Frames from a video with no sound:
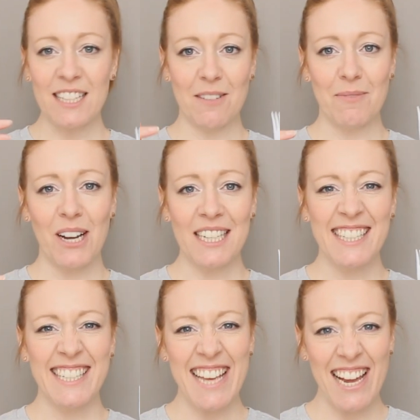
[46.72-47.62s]
some
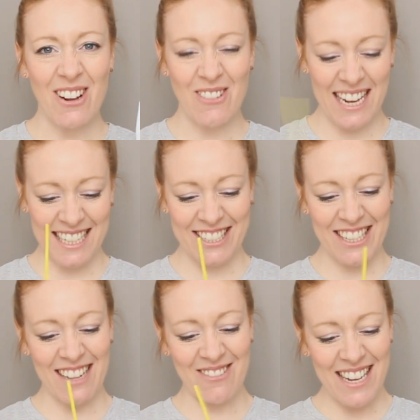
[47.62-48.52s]
nice yellow legs,
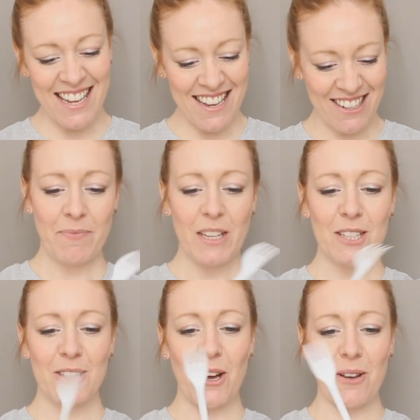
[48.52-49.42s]
shall we?
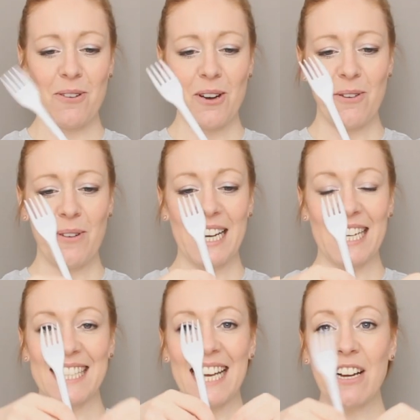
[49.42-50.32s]
So, we're
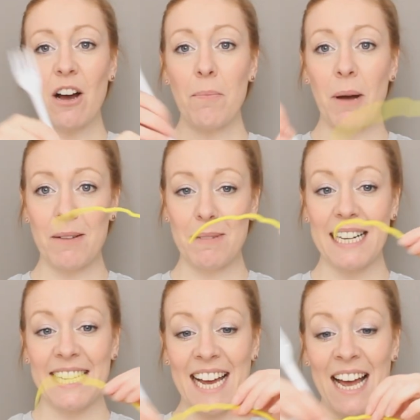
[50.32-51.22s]
going to take our pipe
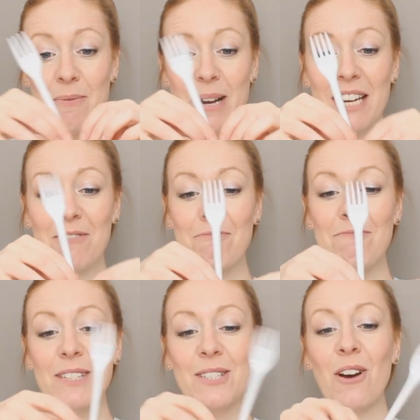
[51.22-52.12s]
cleaner and we're going
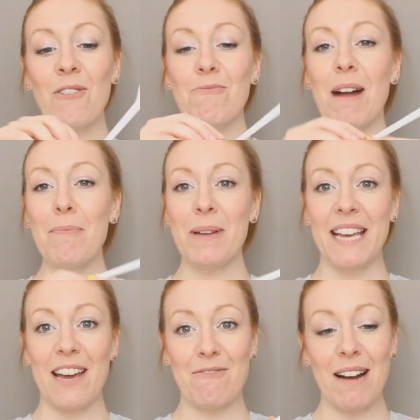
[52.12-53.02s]
to start
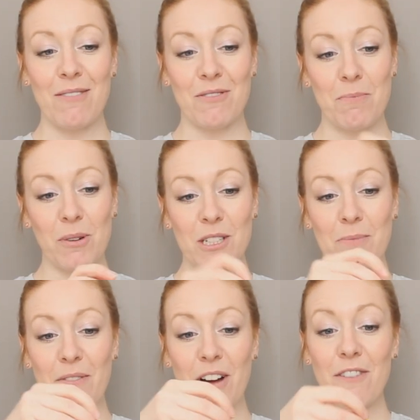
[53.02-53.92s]
wrapping it around the
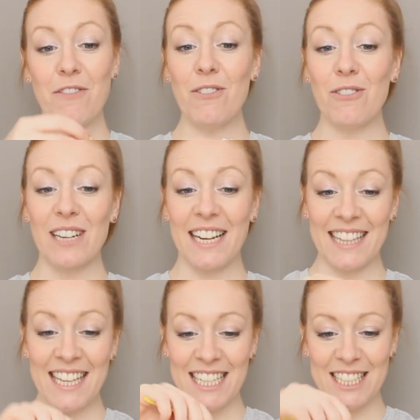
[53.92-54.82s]
bottom of our fork
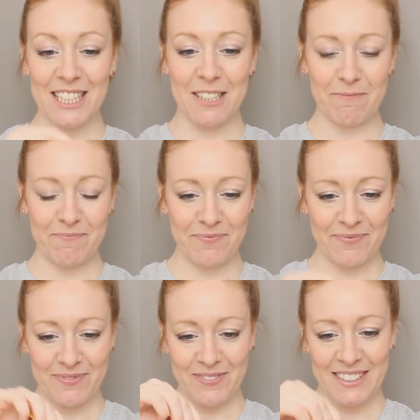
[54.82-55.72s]
like this.
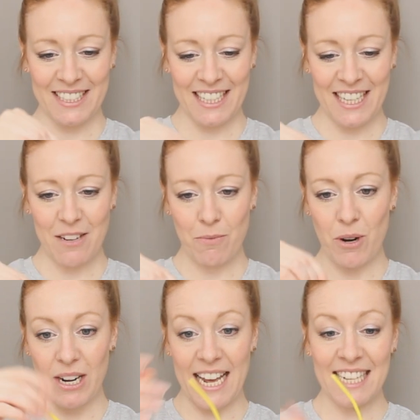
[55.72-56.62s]

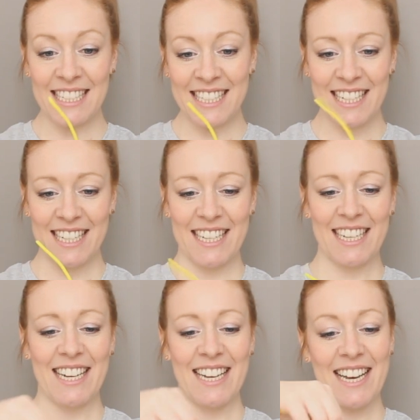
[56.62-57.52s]
One end,
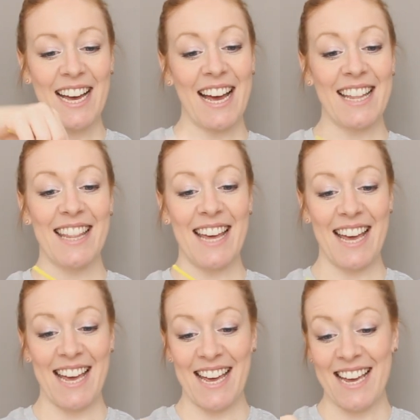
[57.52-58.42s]
and
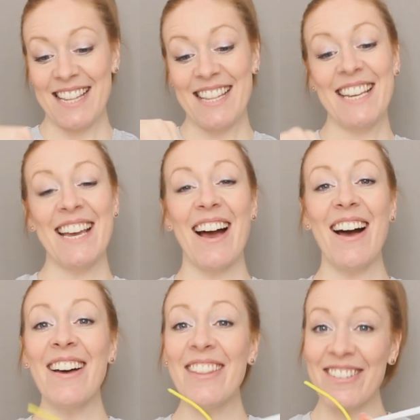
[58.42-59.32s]
then the
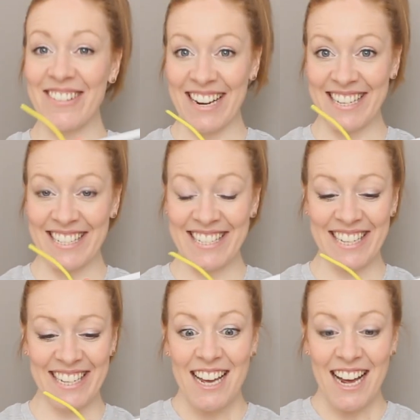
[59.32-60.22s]
other
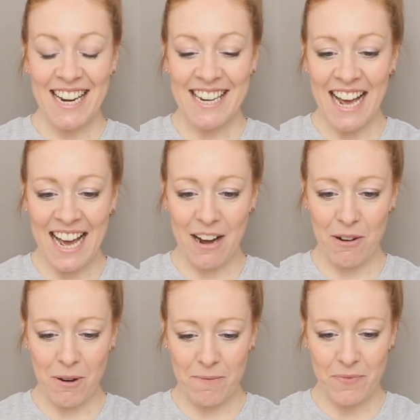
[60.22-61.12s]
end. And now,